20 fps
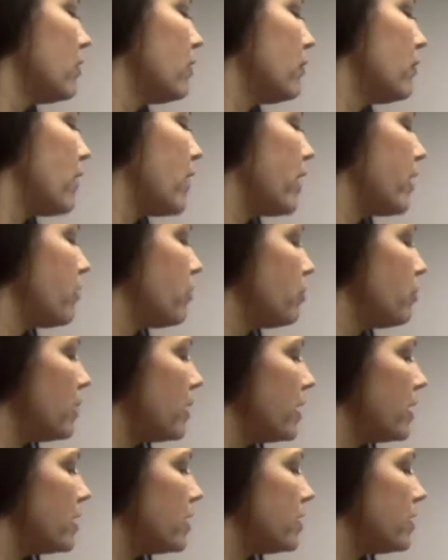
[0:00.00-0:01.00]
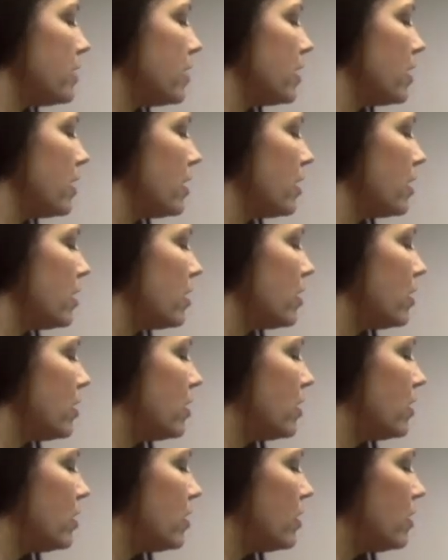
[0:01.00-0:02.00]
5 plus
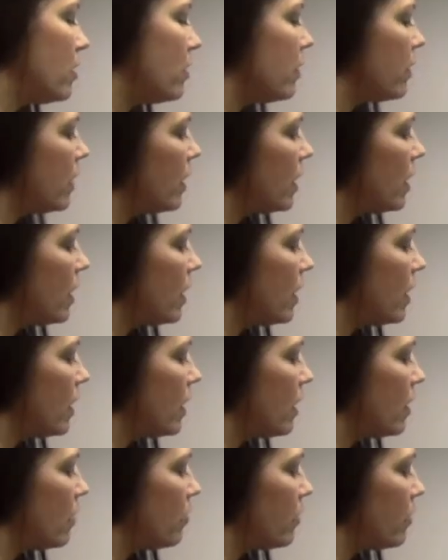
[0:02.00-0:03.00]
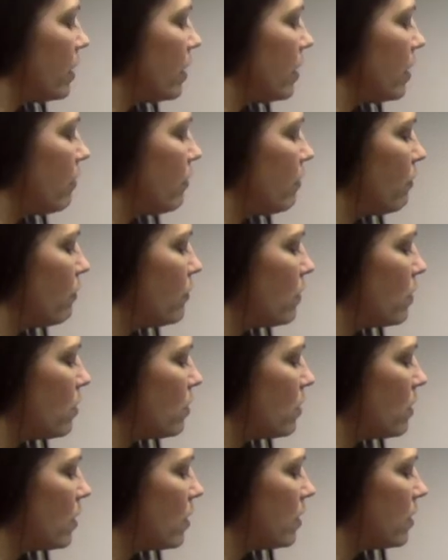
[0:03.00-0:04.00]
3, and we need 4.
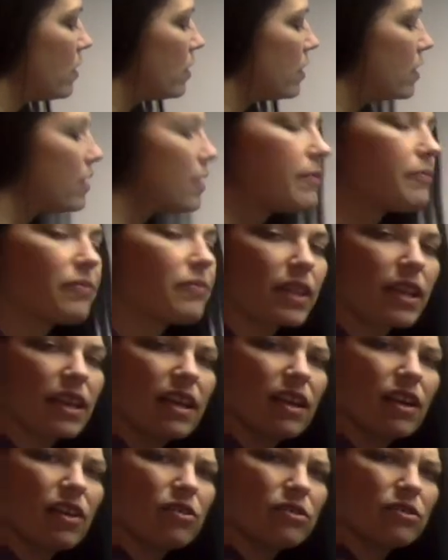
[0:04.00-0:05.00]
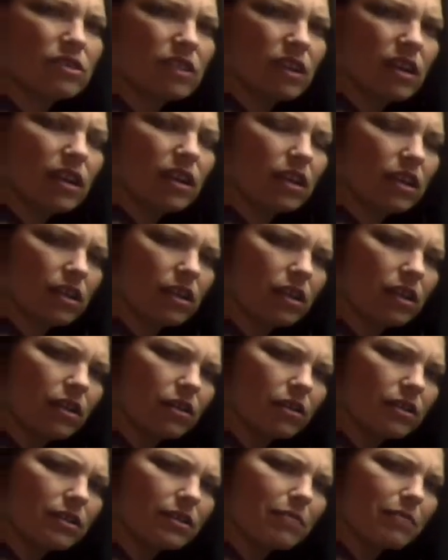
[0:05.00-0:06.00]
Starting to
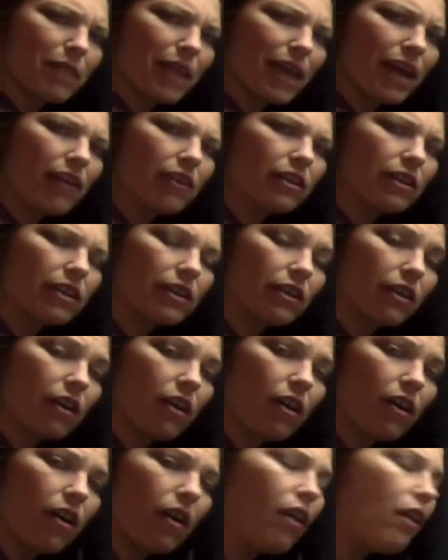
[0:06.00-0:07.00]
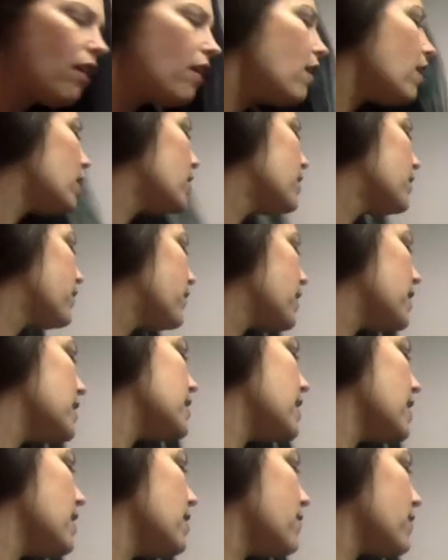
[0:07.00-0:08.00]
notice a pattern here. All of these
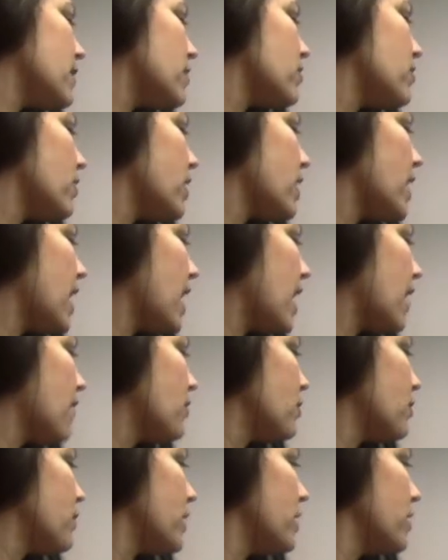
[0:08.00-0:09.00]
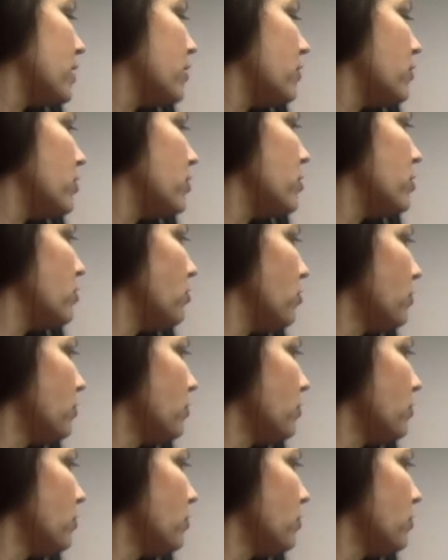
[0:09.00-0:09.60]
evens are going to have to include 2.